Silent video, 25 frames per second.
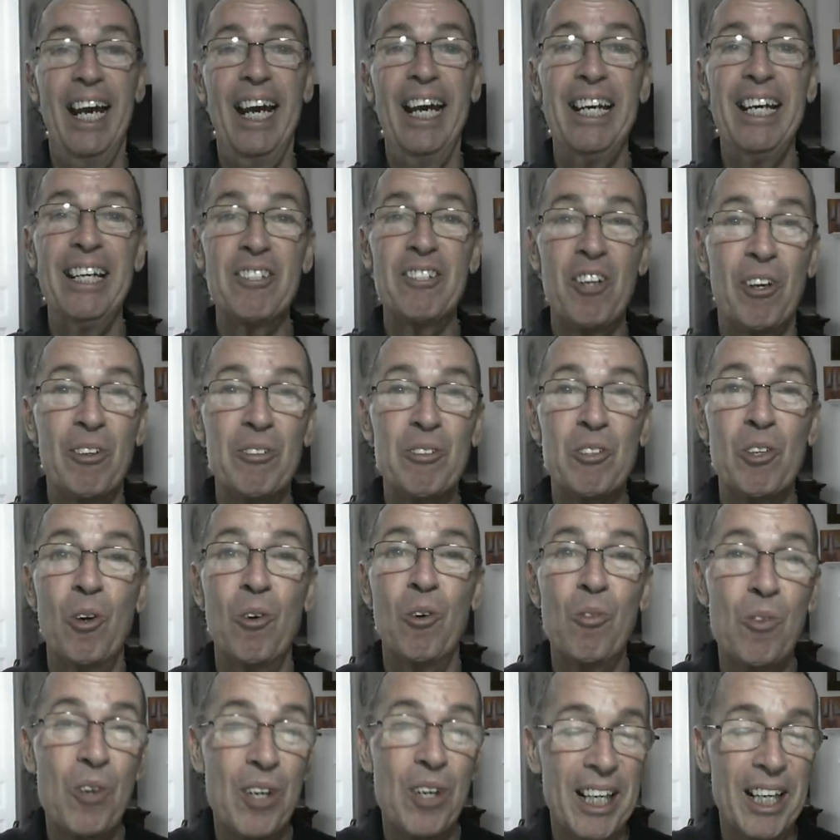It is
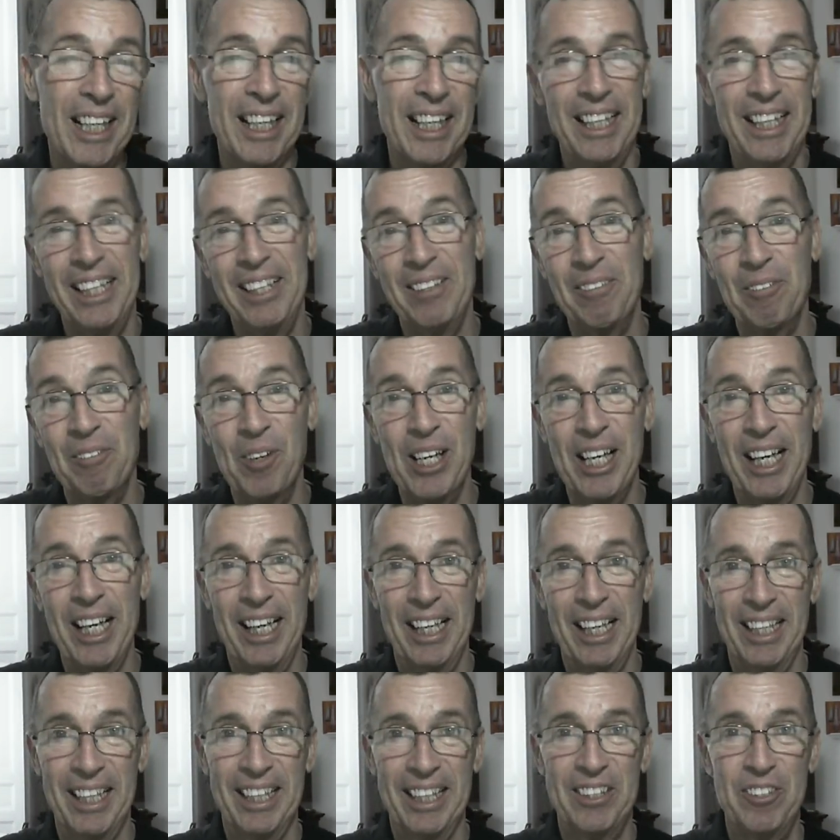also really,
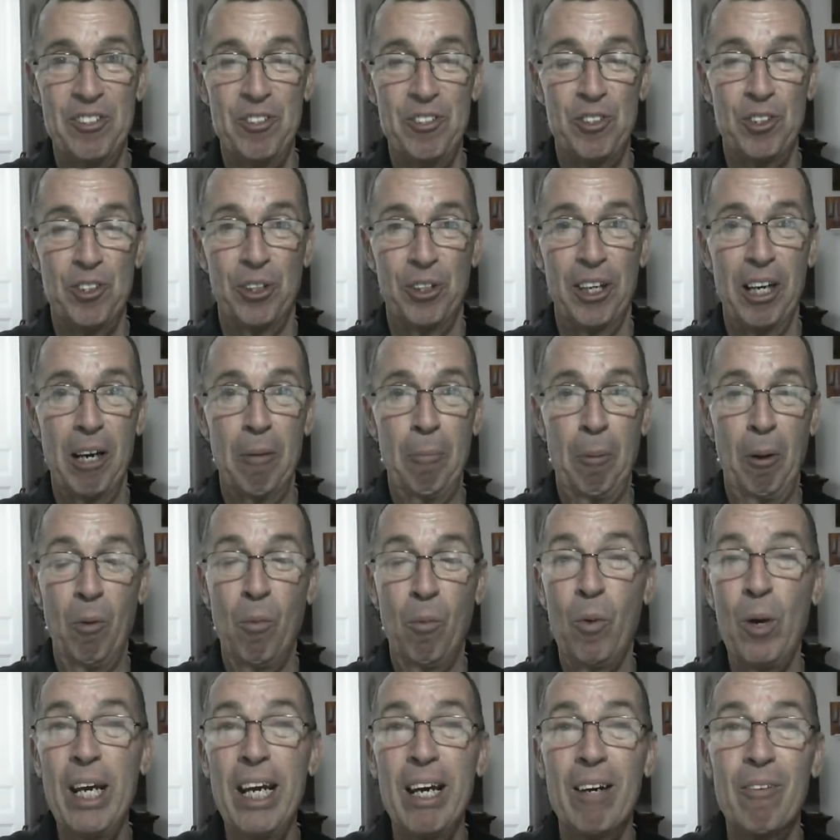really
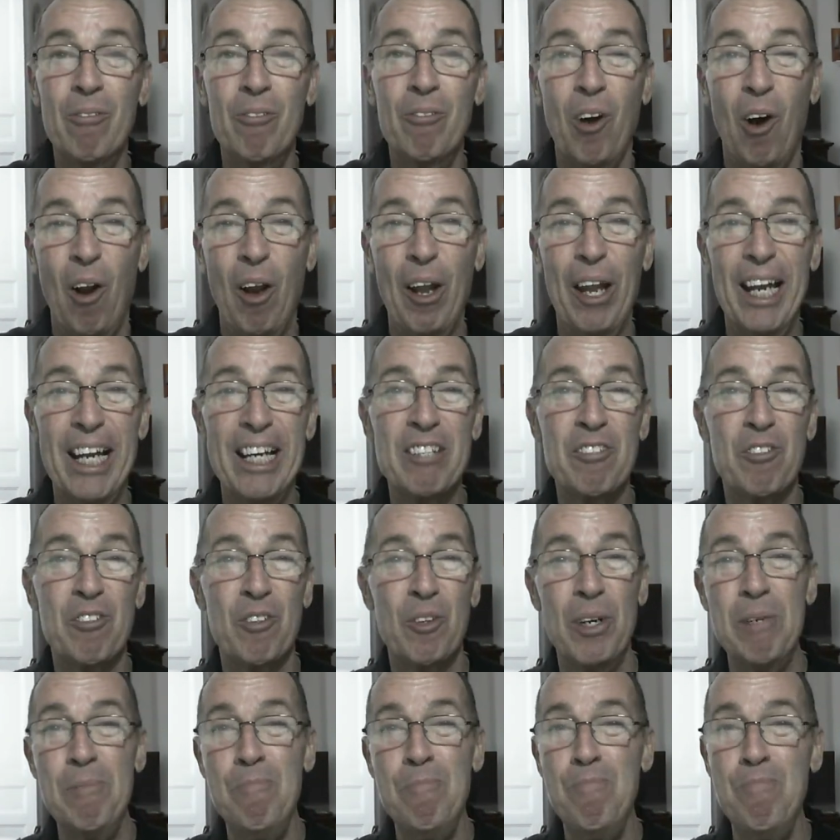enjoyable. We have got
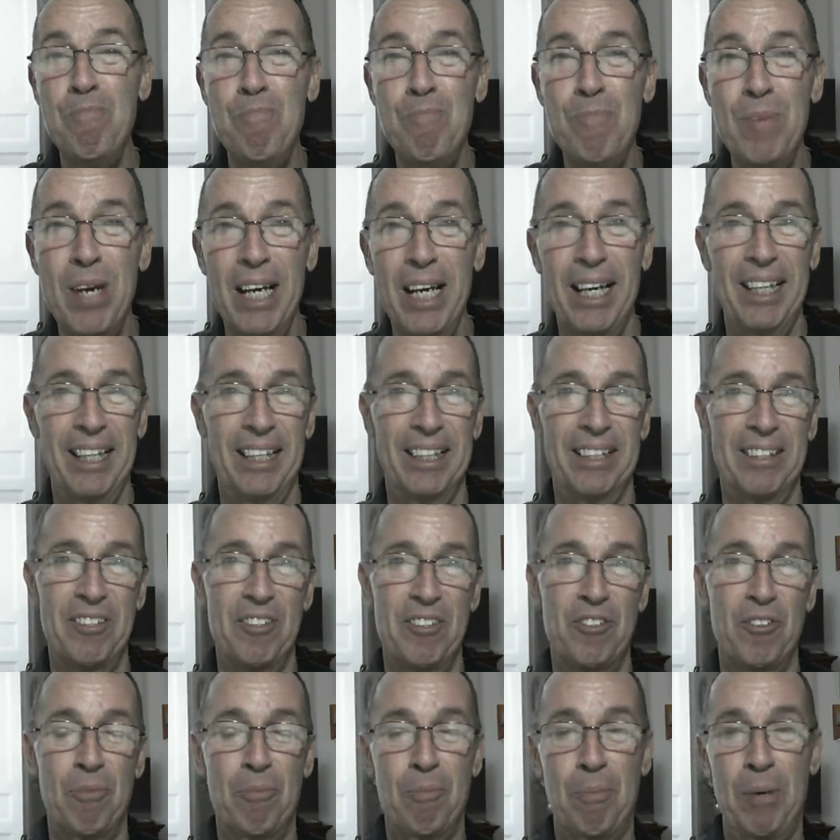literally
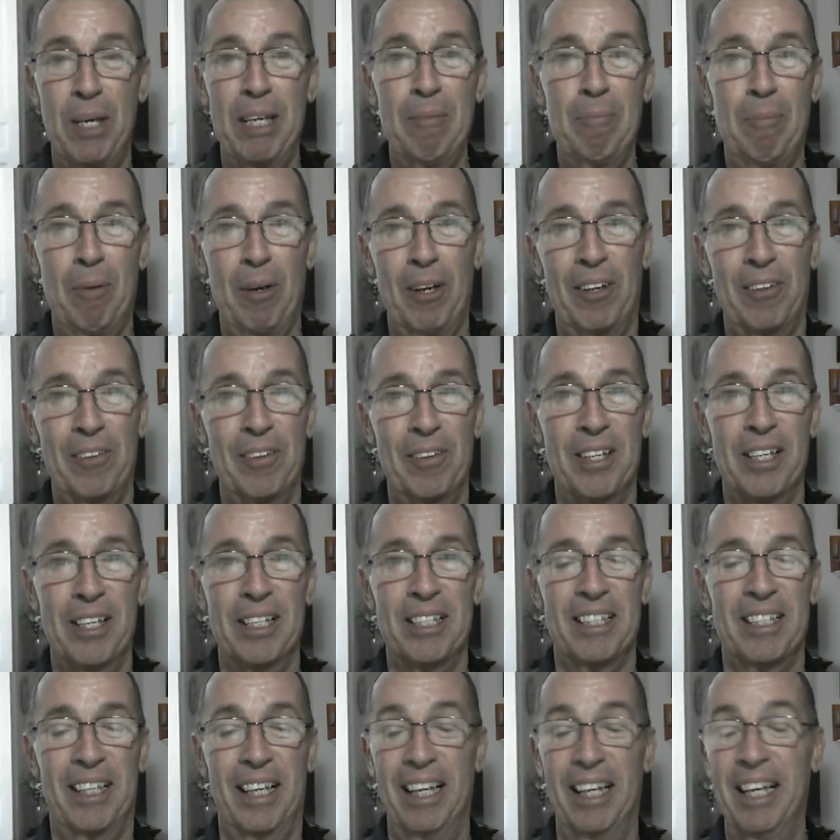millions of people on
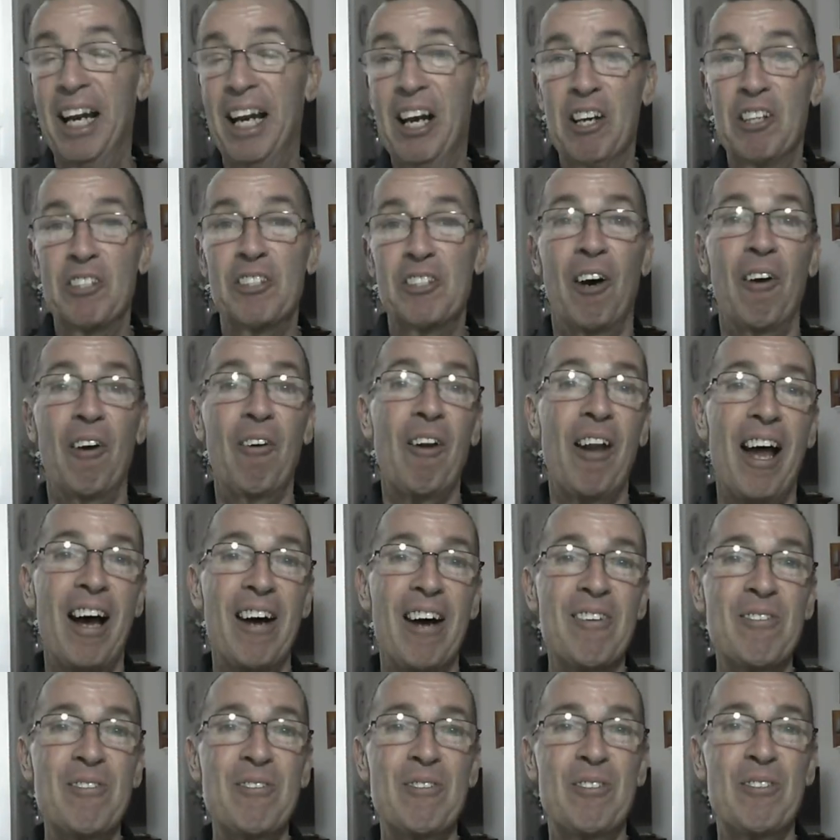the site, so
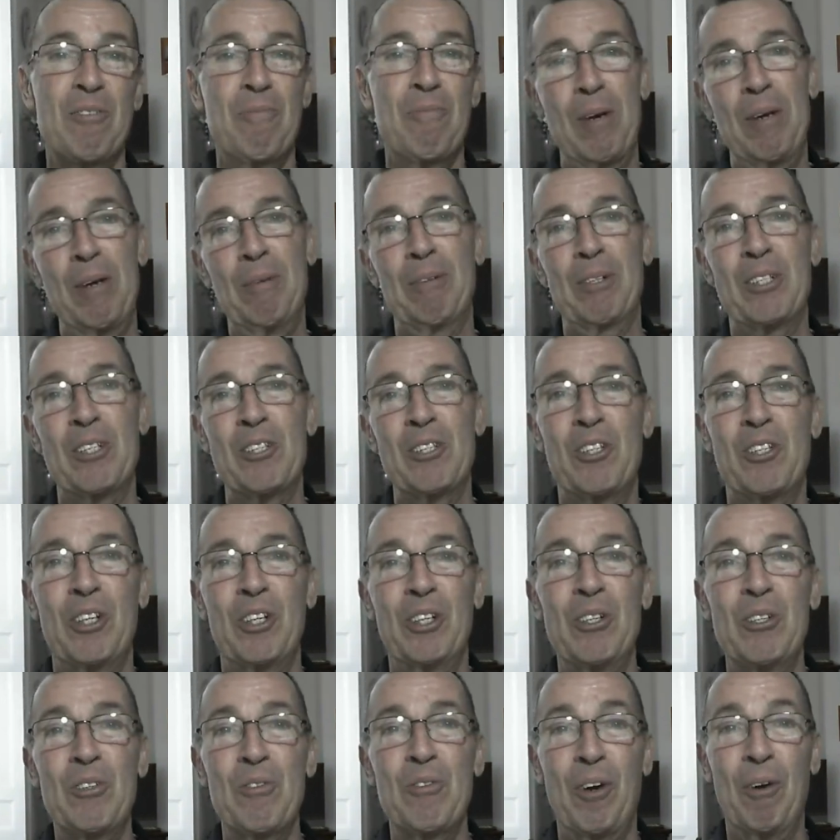loads of people to
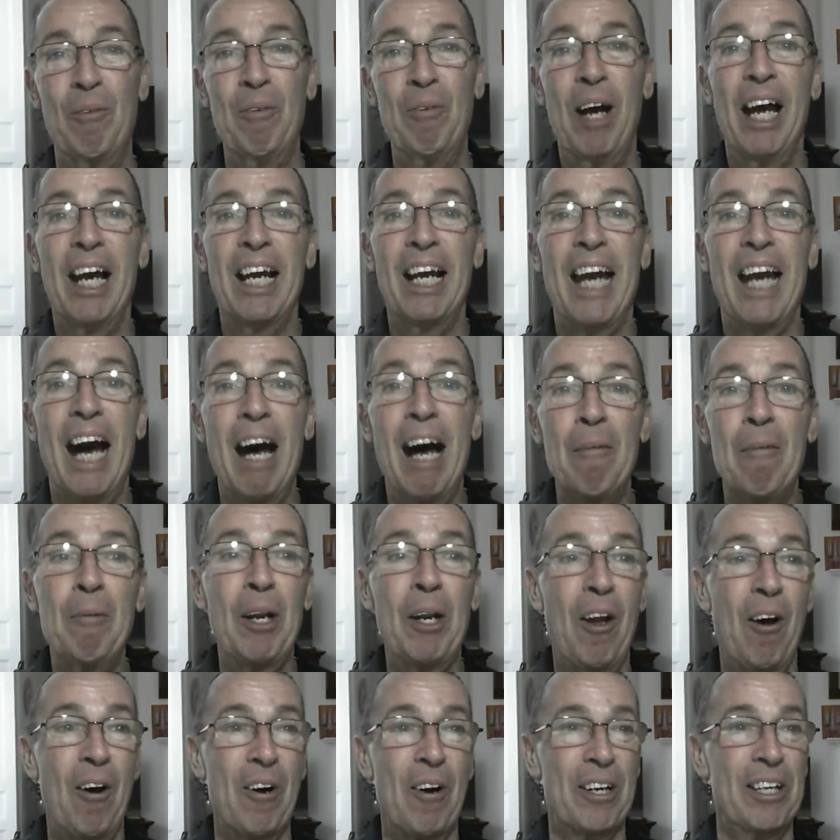choose from.
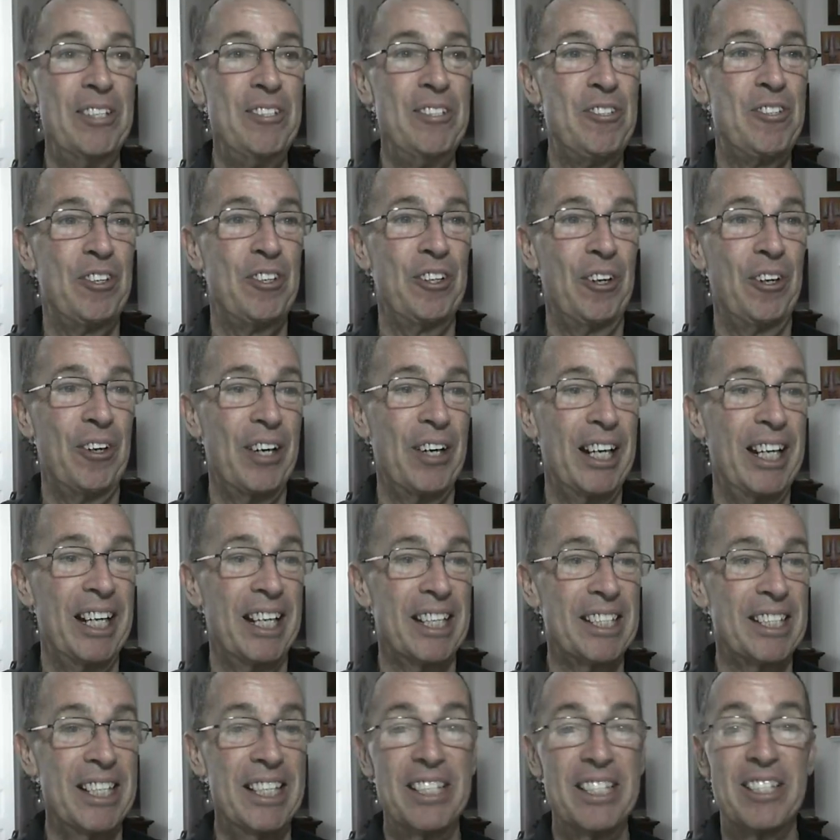Come along and
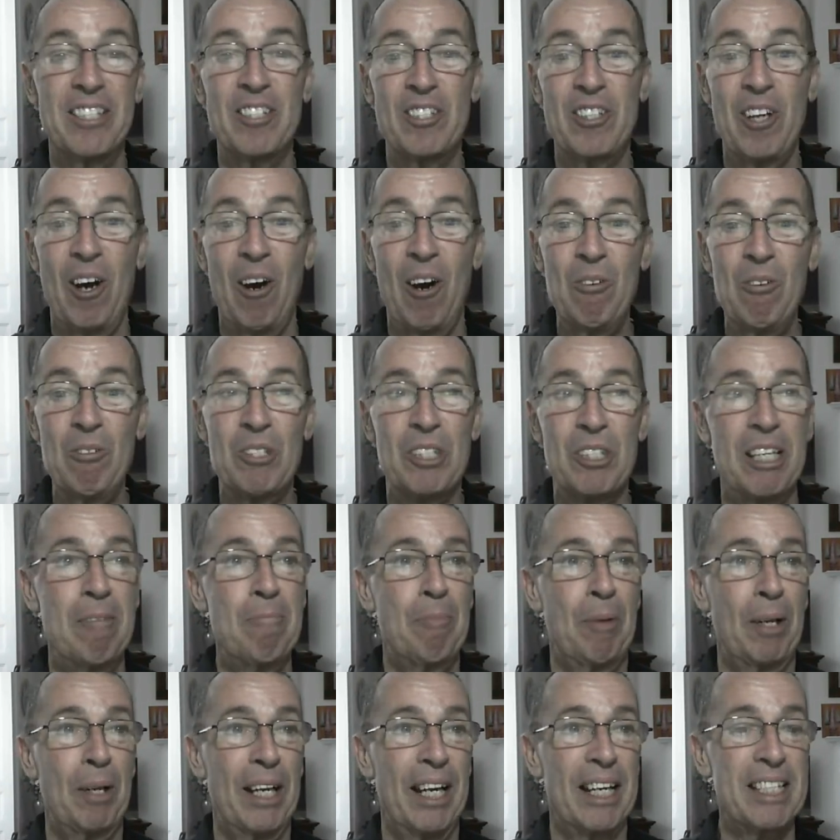join us. It's so
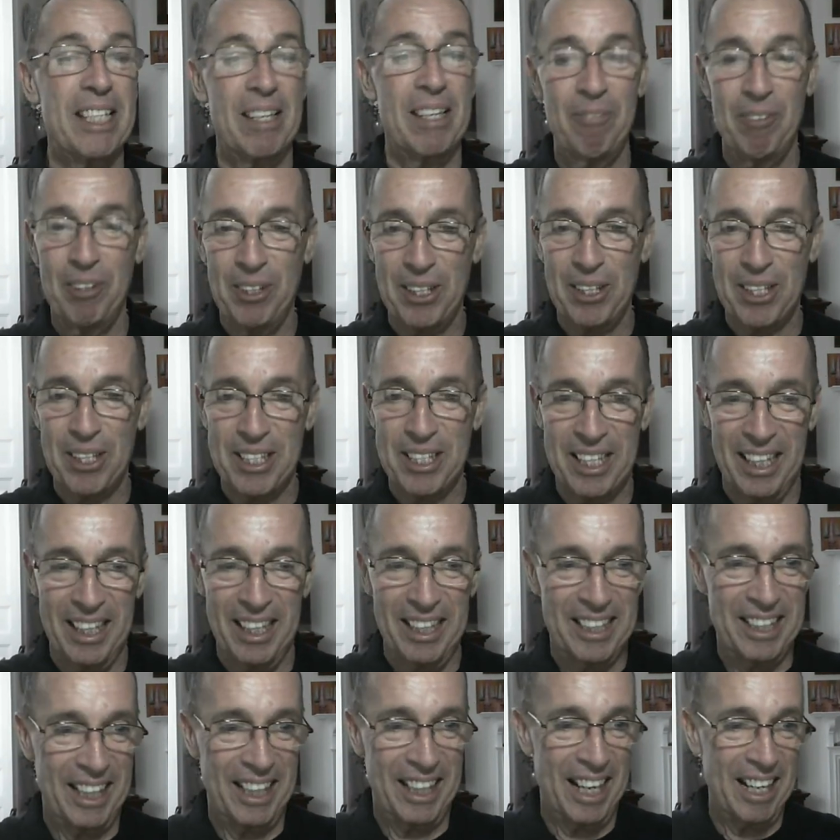simple. Let's have a look at the
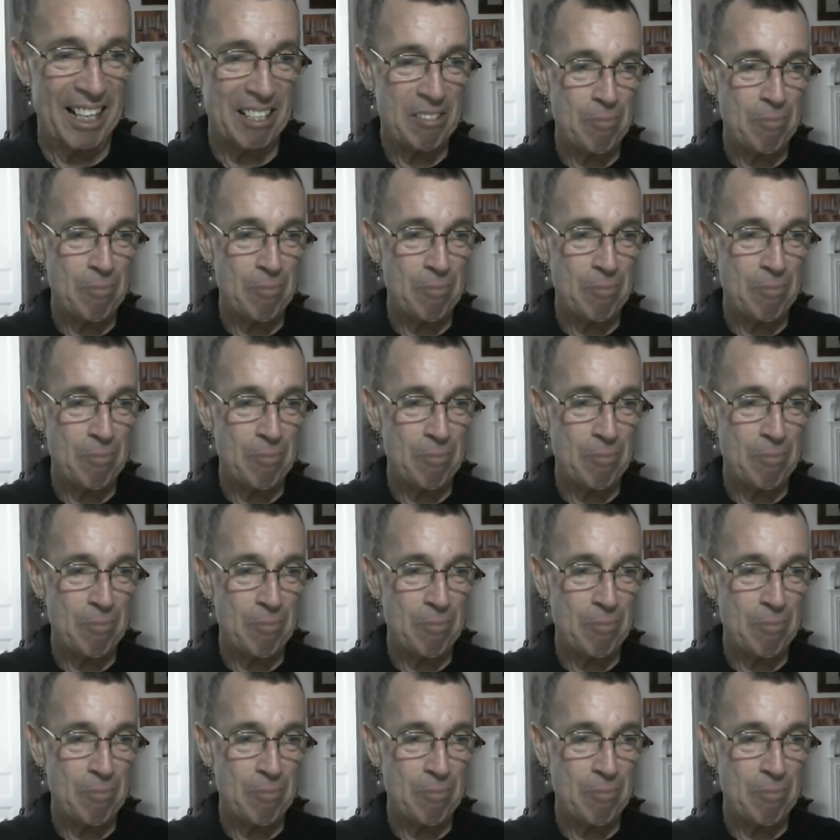site again.